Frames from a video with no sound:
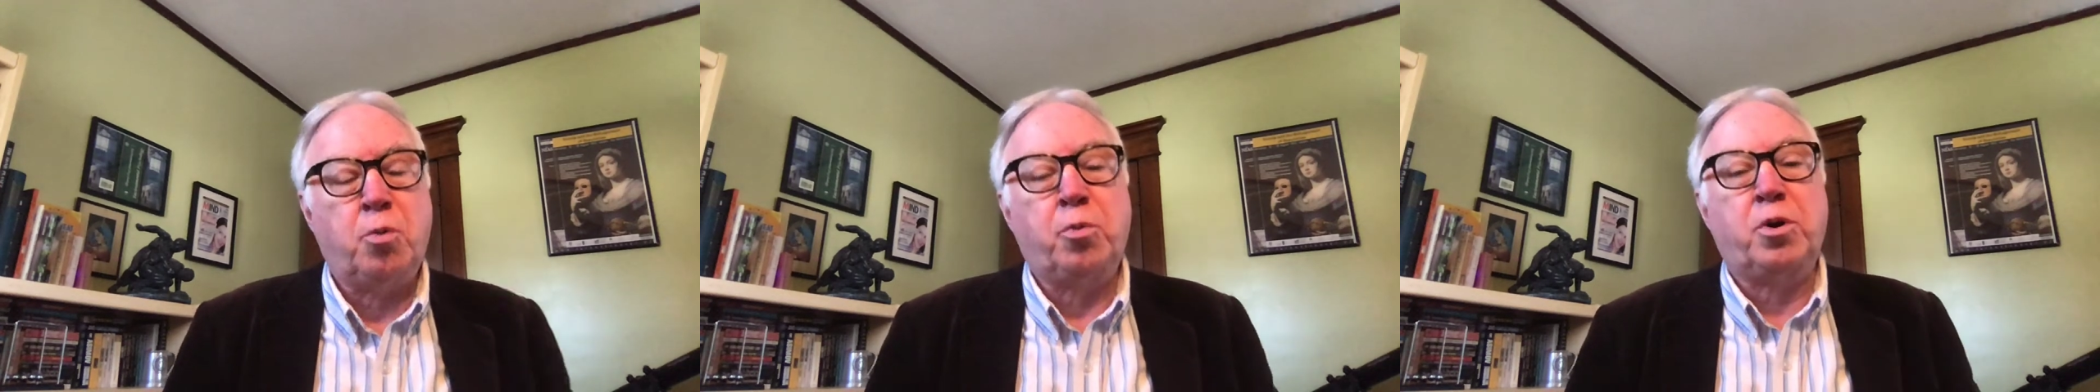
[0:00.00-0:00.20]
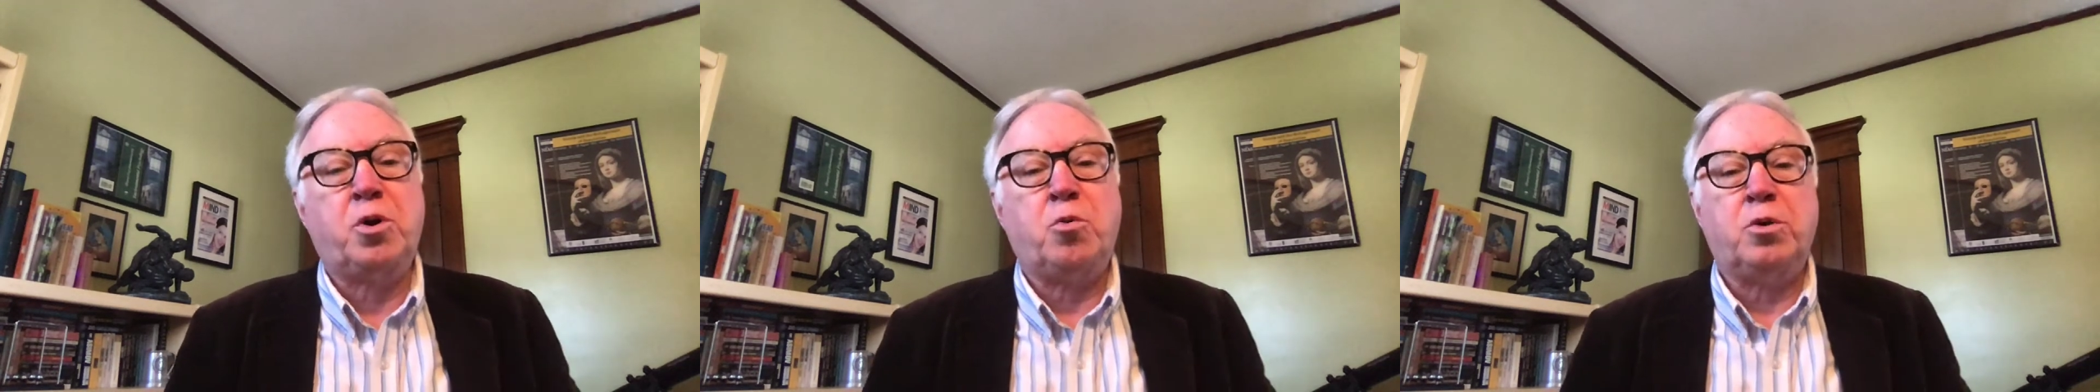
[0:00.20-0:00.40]

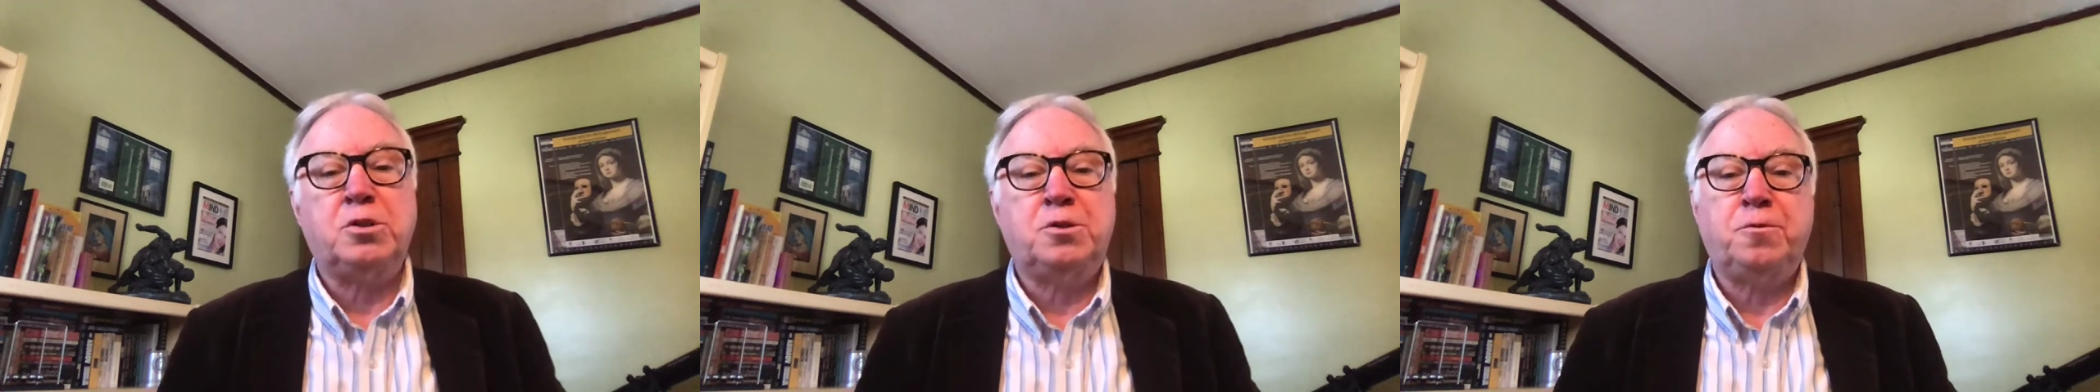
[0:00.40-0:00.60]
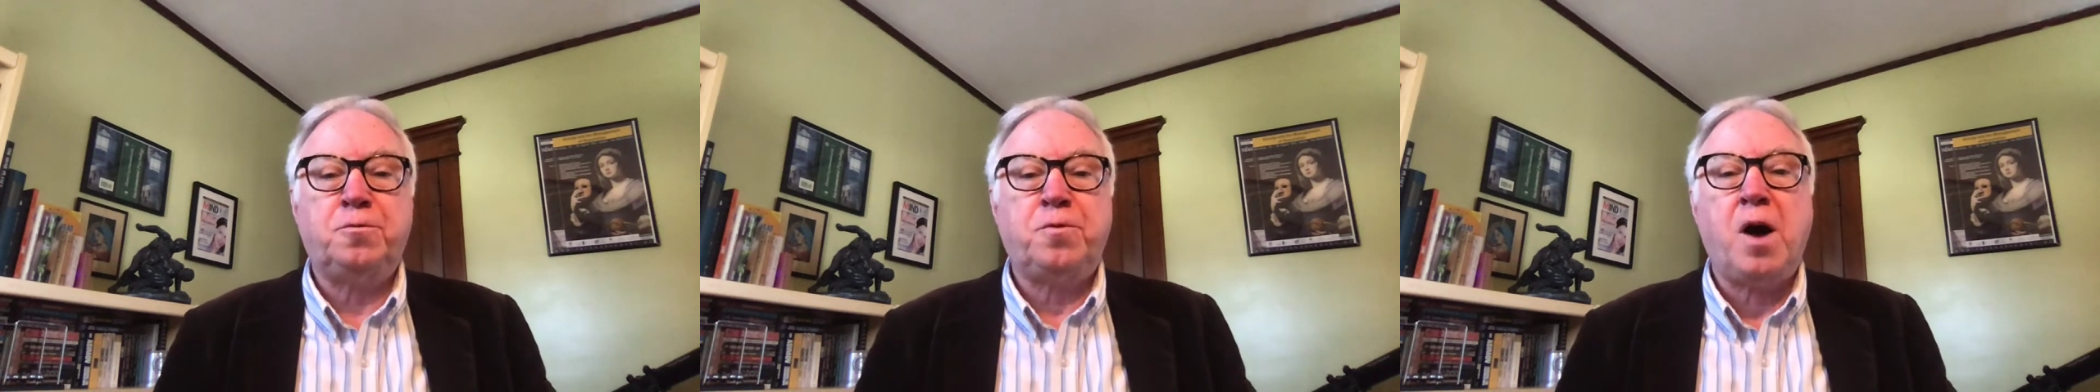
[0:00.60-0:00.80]
we're going
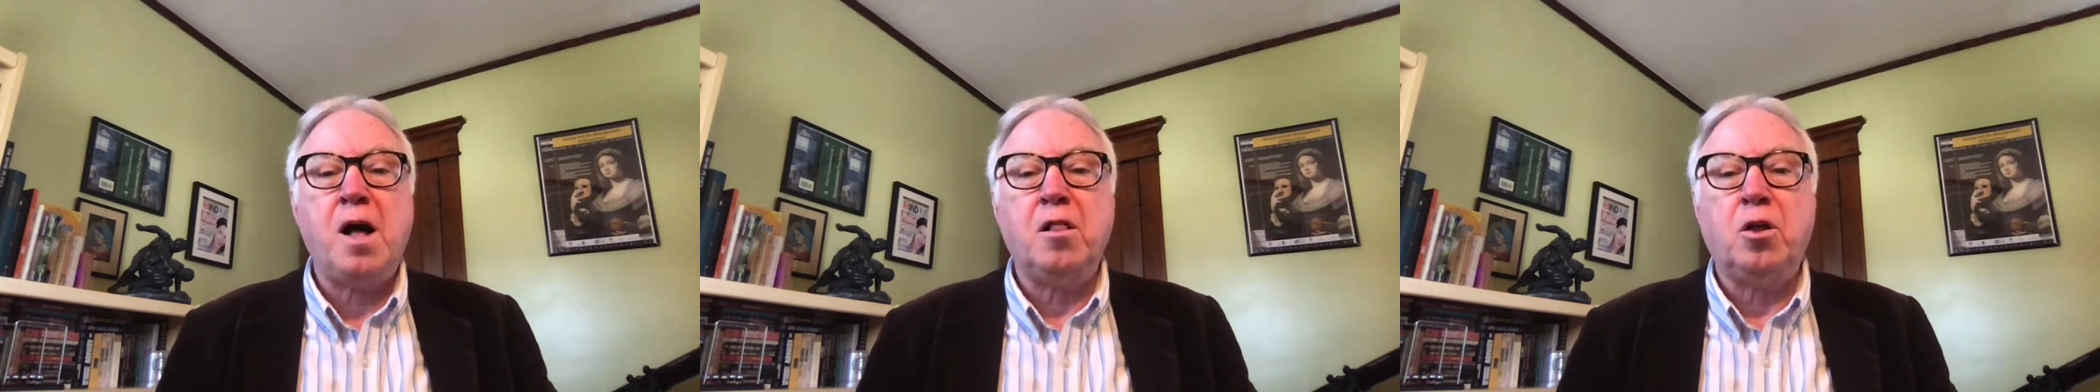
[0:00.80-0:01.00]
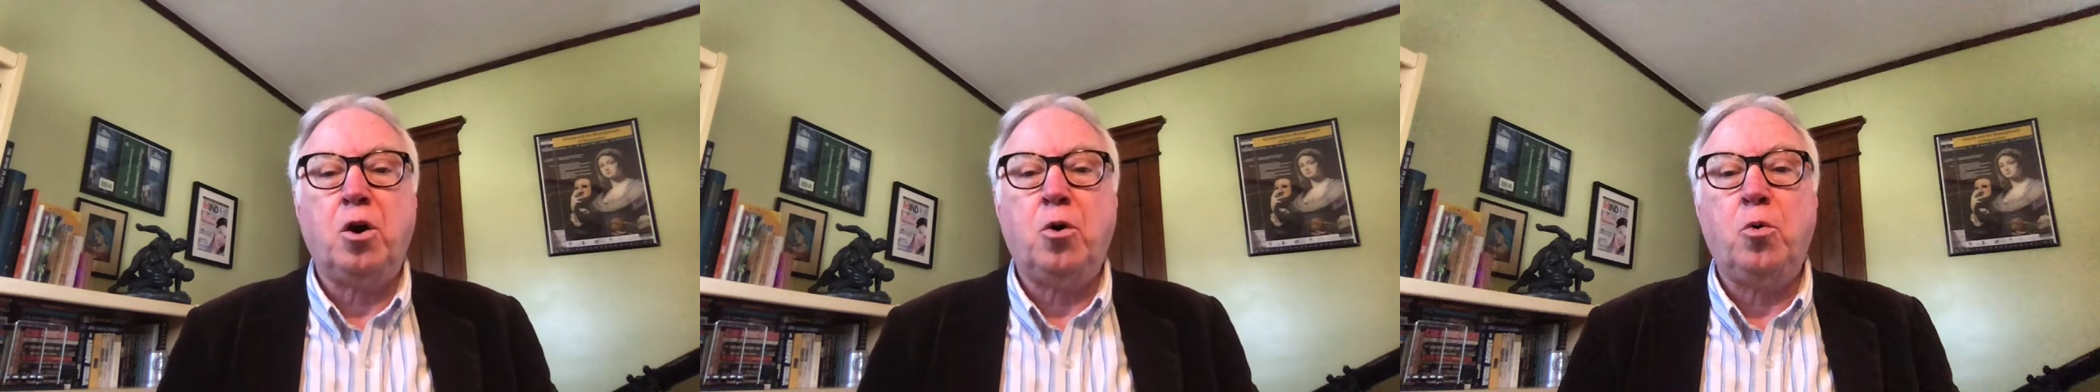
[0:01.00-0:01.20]
to
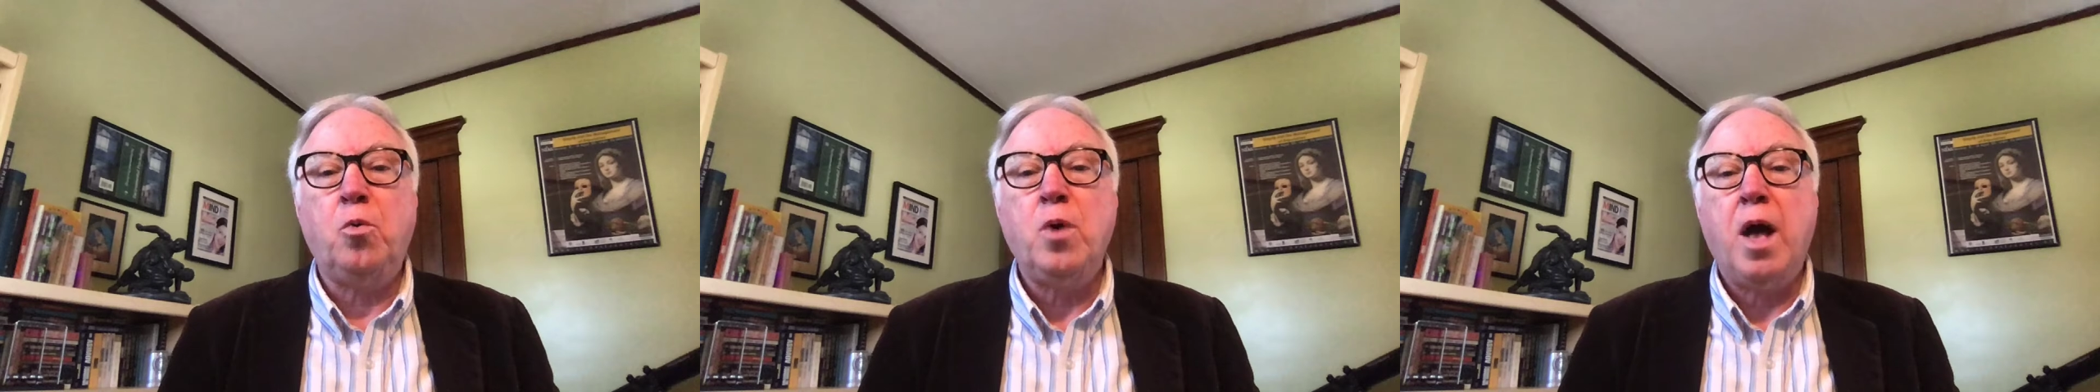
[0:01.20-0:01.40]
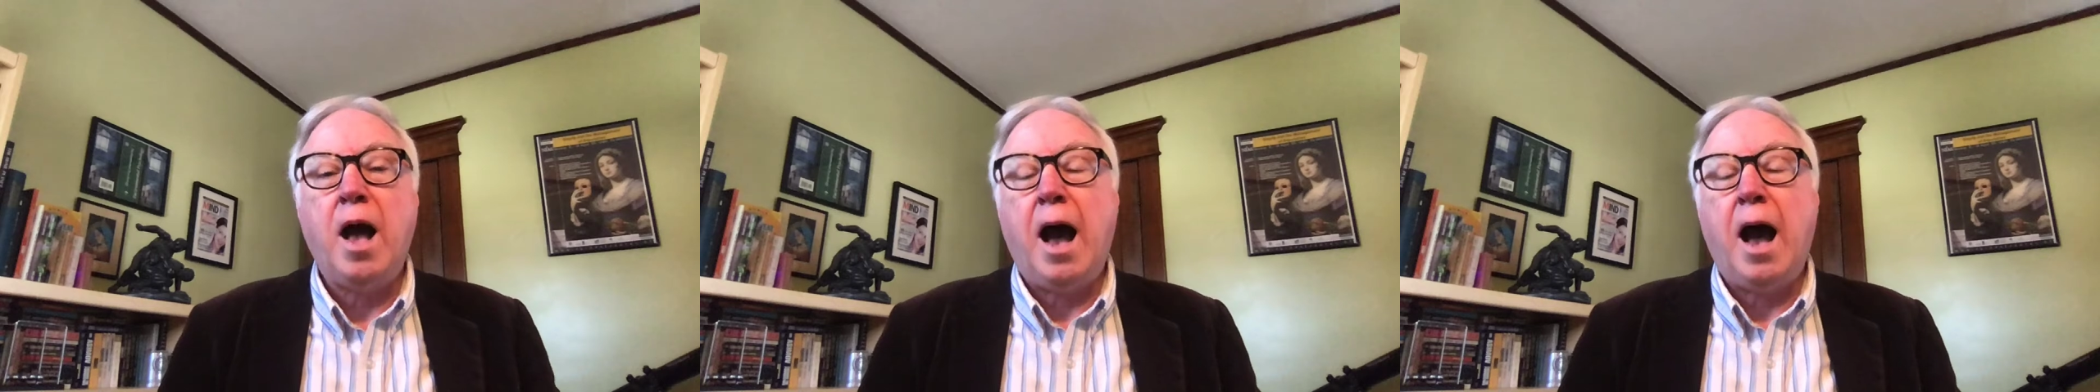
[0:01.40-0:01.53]
follow